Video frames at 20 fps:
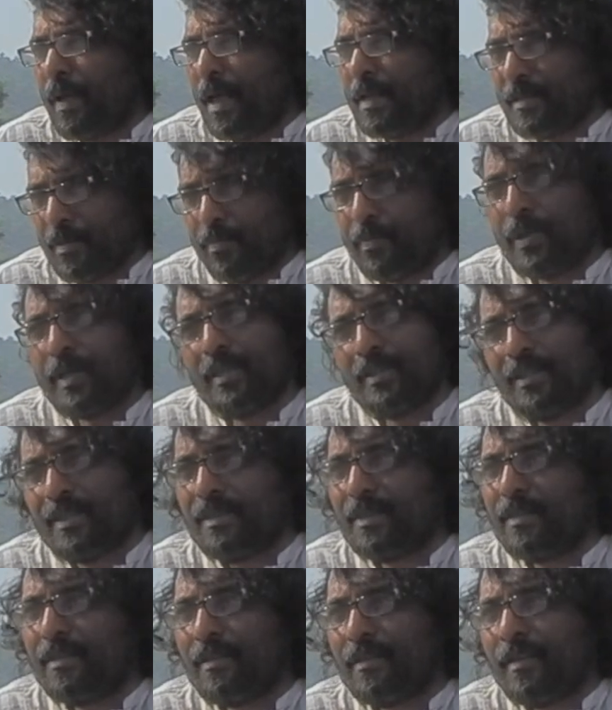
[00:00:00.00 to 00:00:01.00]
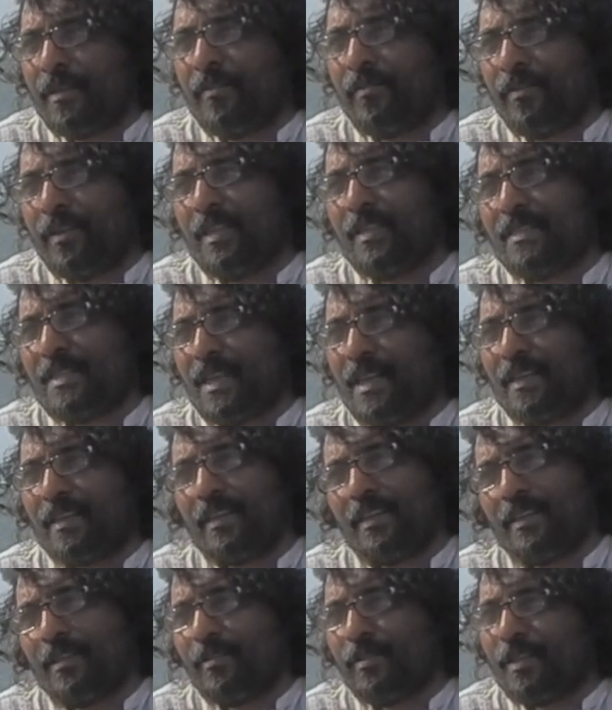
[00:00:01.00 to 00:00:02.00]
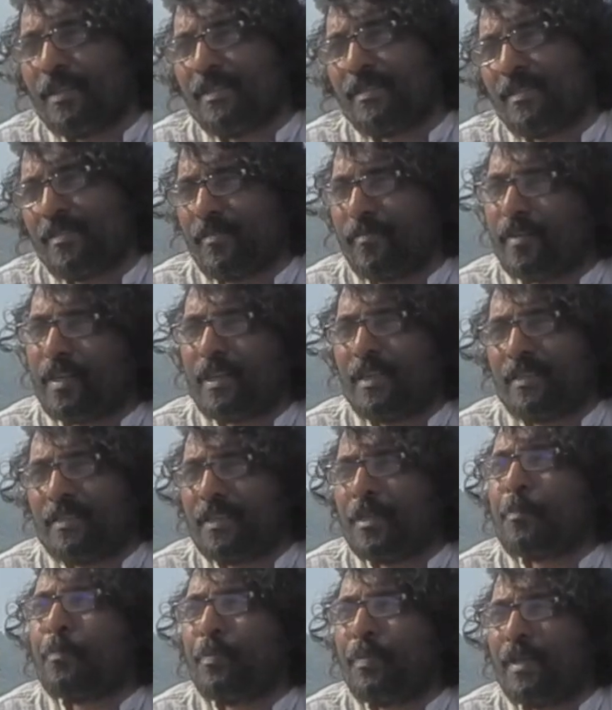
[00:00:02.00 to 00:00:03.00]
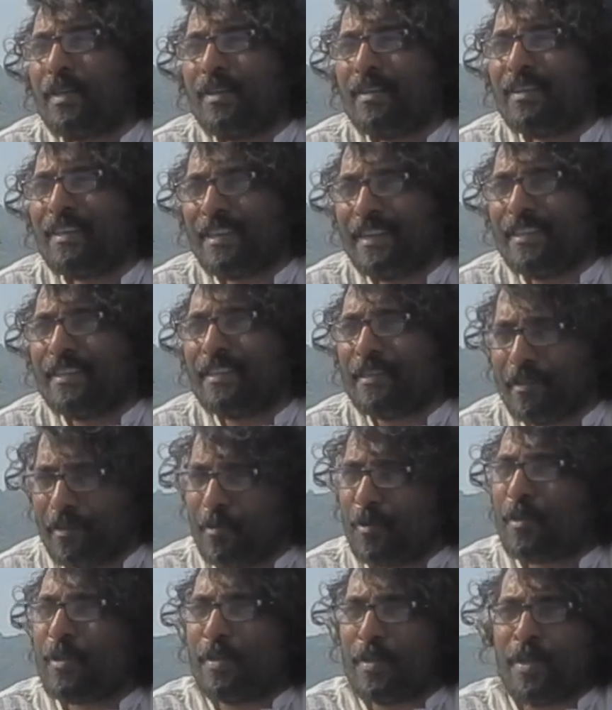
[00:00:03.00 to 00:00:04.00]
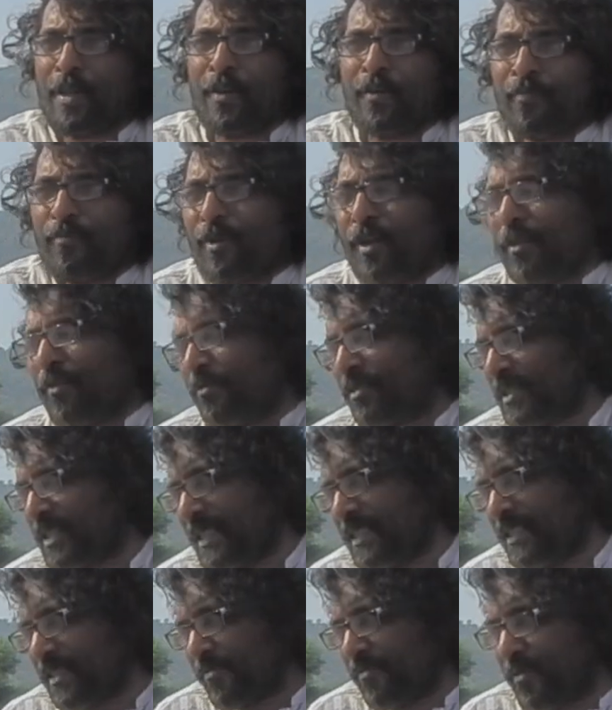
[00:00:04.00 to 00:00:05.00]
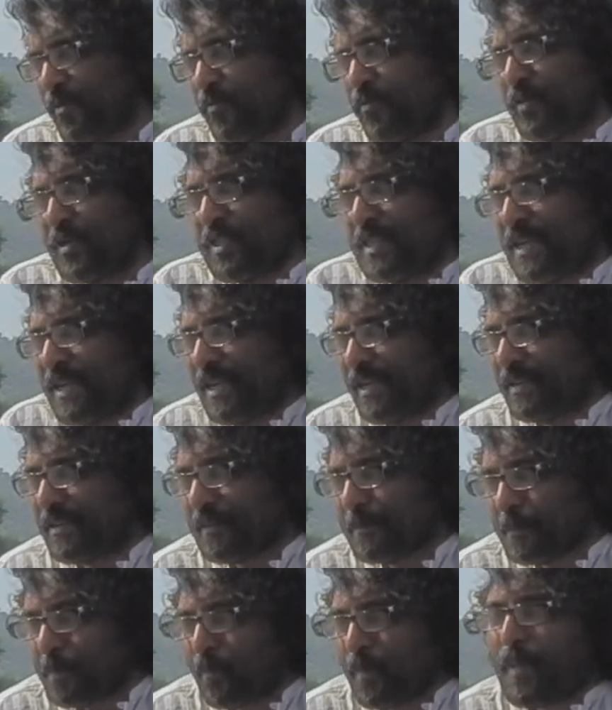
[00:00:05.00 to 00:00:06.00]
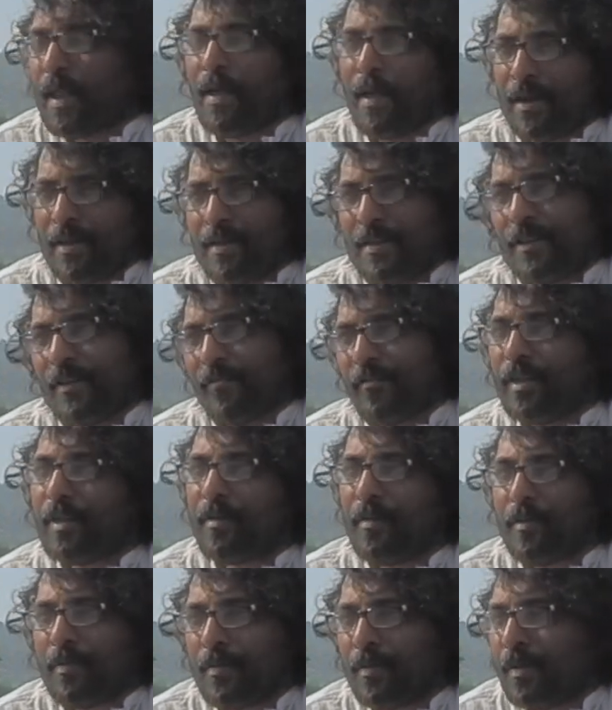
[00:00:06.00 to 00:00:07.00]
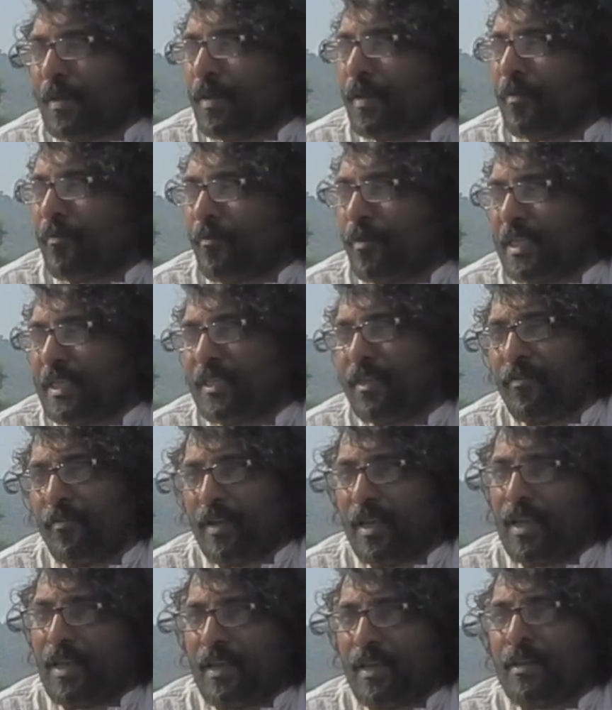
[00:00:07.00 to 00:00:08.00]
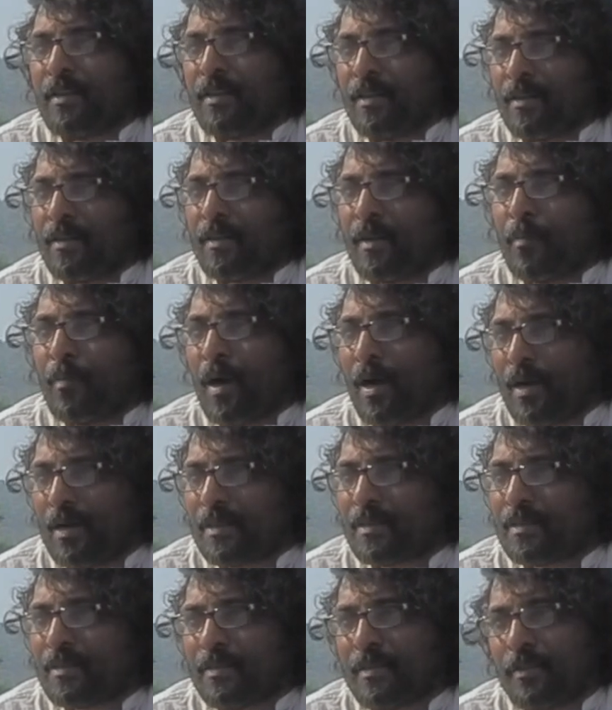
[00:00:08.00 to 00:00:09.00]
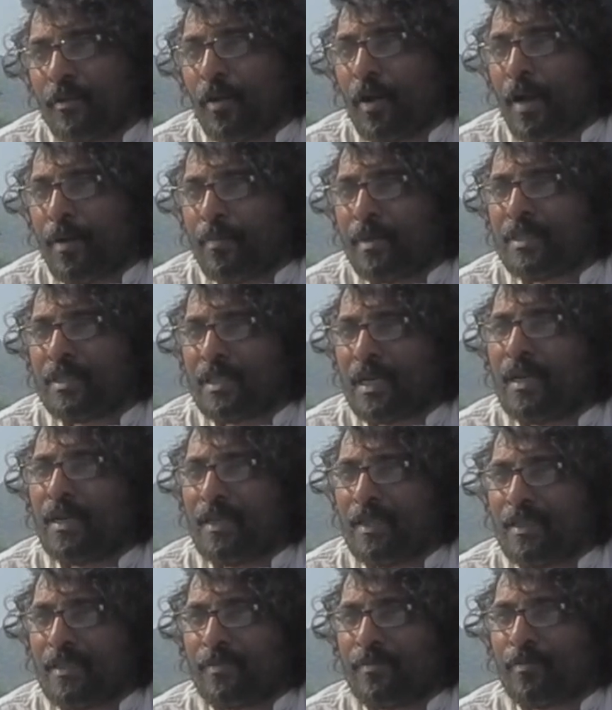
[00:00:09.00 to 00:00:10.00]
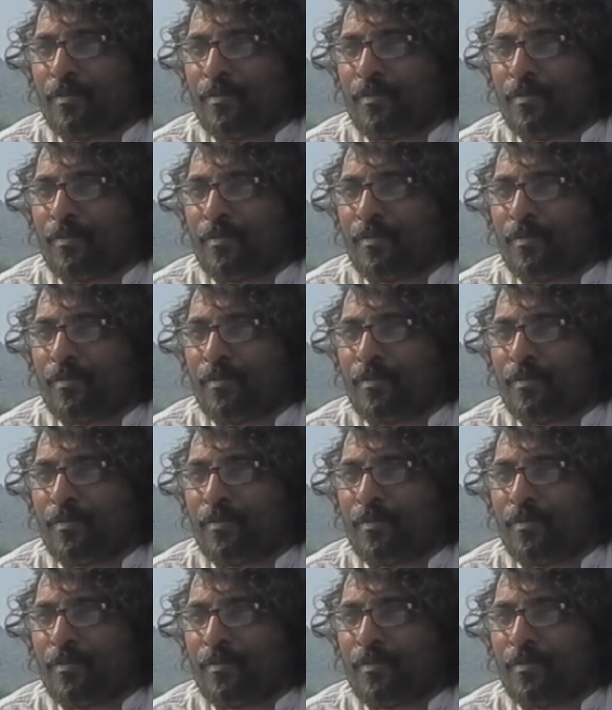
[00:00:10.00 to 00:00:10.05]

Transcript: as a person, he feels like, you know, he's a very simple kid. You know, he, in one of his interviews, he said, and in a very witty way, he remarked, you know, I'm a child